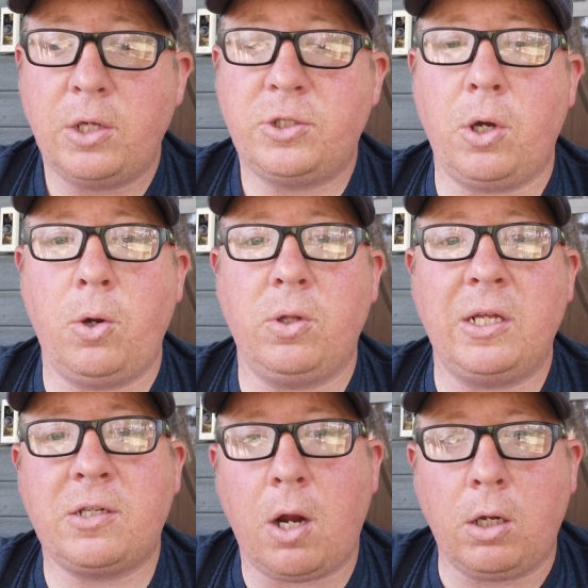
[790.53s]
So
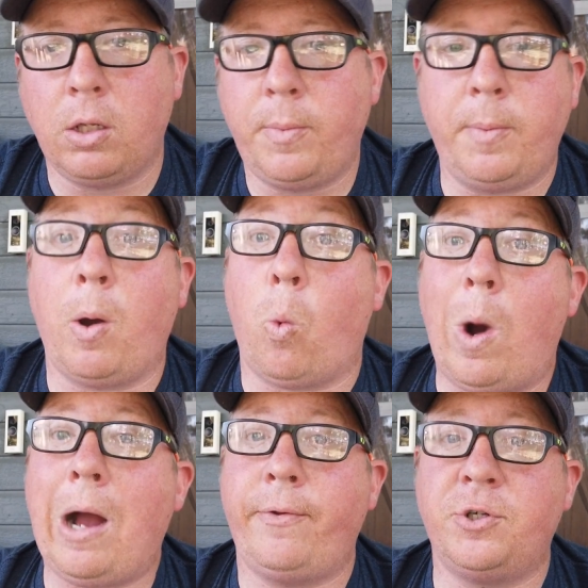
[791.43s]
let's talk a little bit about
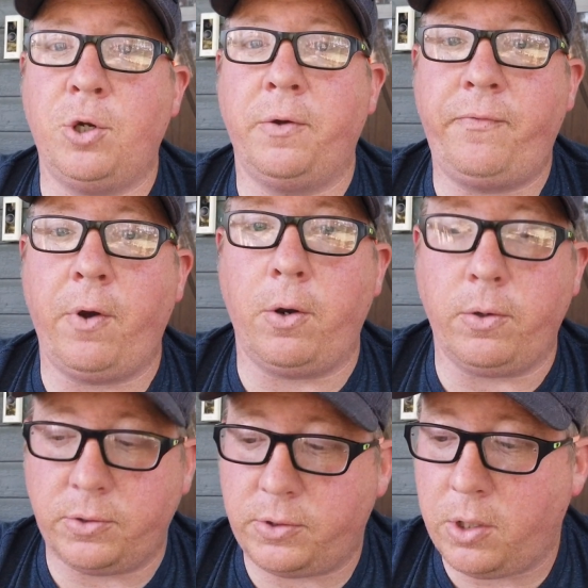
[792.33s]
why there's no
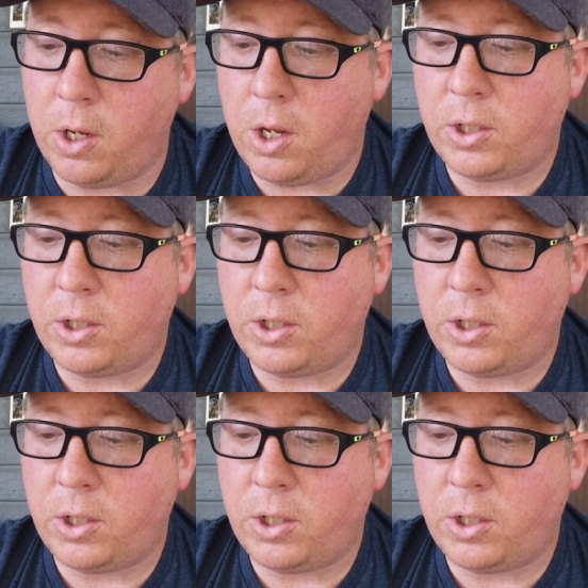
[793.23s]
photos.